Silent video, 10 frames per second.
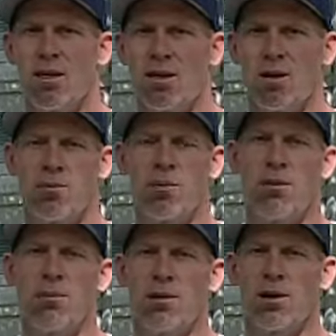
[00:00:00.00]
or prep
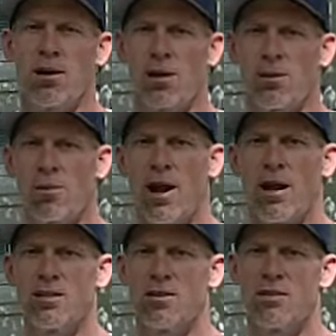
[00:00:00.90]
work
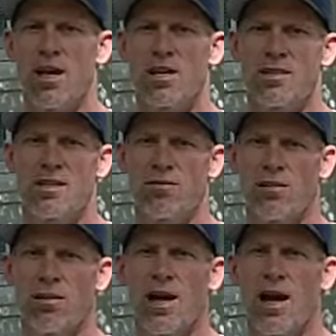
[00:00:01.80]
prior to testing it
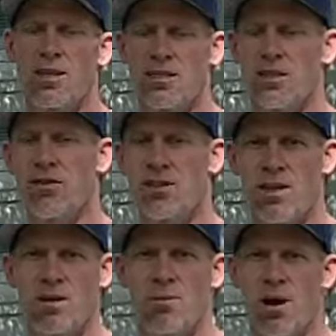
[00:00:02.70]
for lead, because if it's
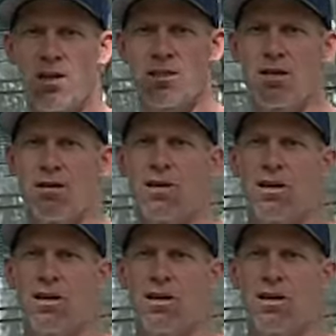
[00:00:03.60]
lead positive,